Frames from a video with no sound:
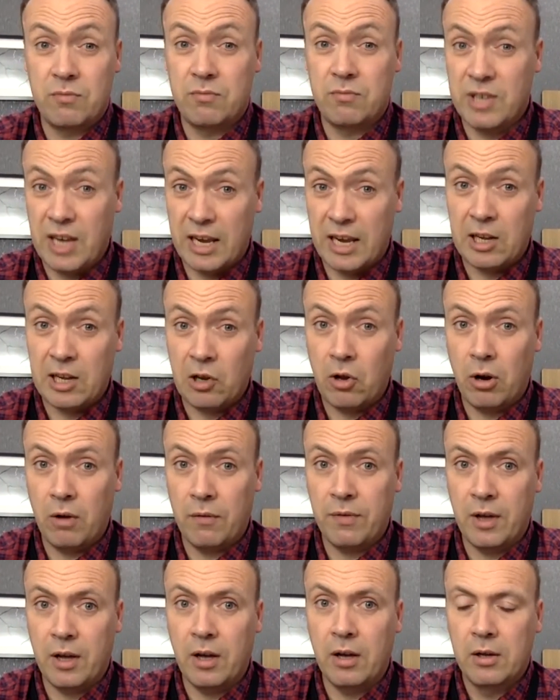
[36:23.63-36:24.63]
take a lot of
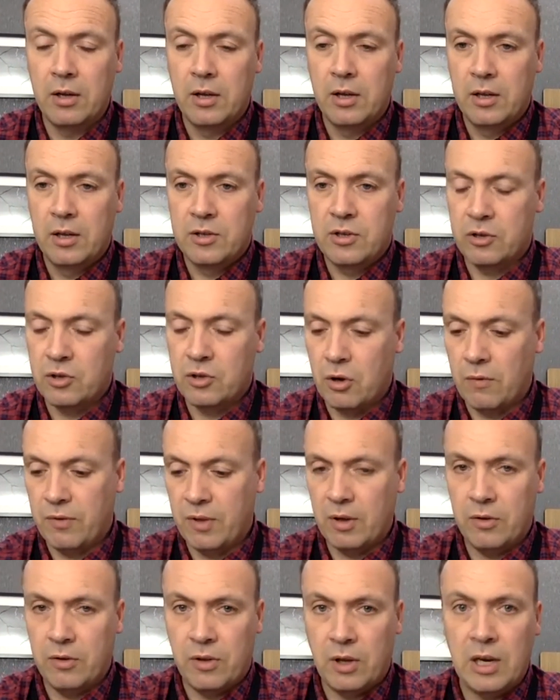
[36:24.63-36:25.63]
the
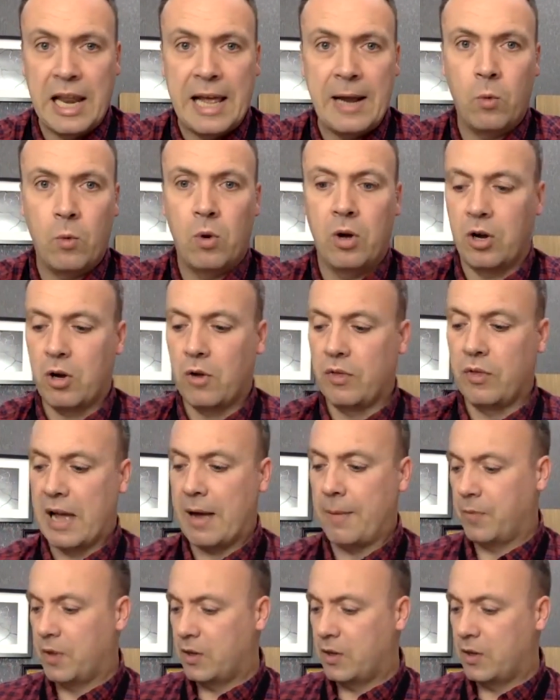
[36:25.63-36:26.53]
legwork on that.